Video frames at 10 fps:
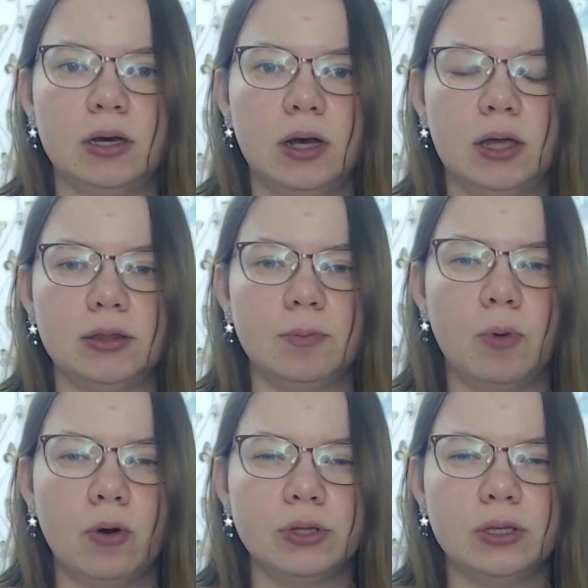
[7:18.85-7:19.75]
and
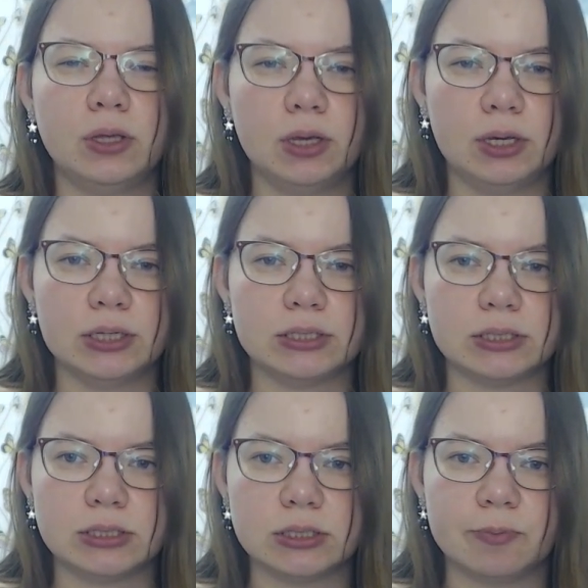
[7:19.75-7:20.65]
Bonnie is
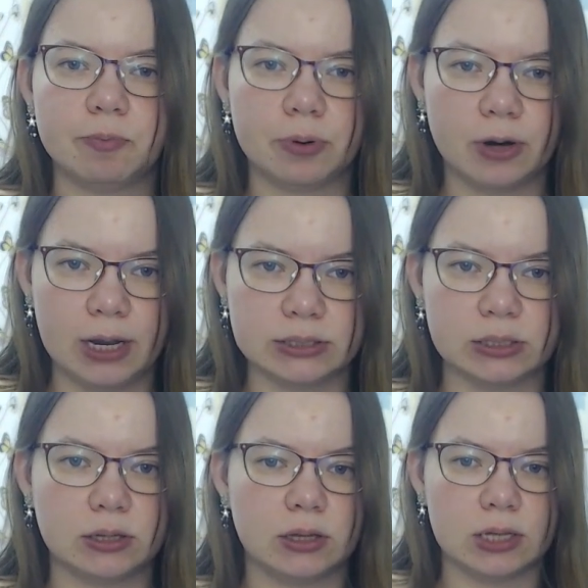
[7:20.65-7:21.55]
still
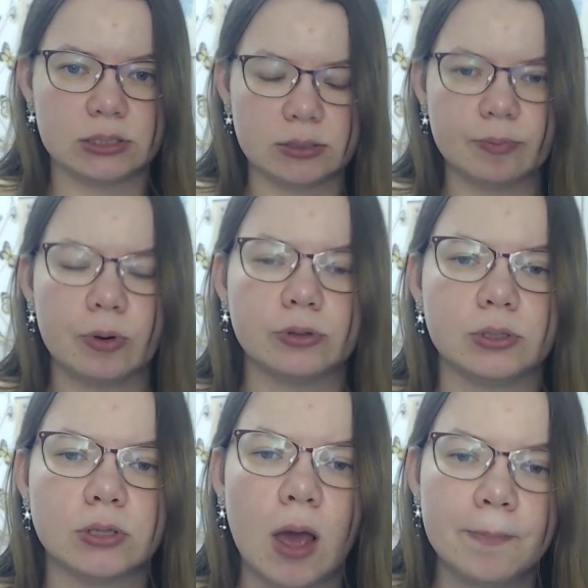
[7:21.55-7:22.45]
present. That's
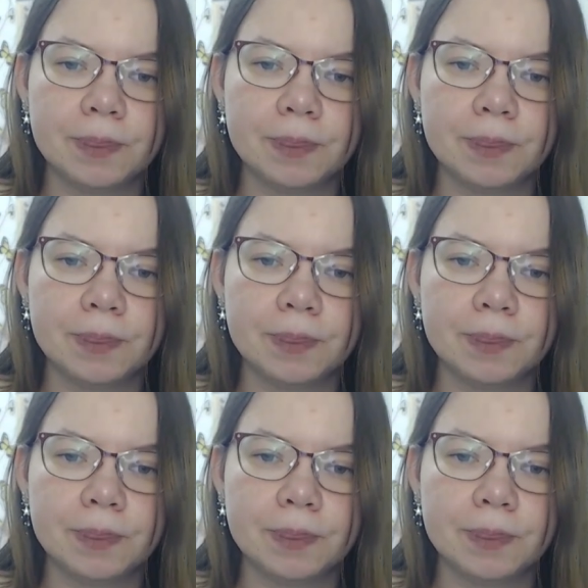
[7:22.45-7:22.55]
important.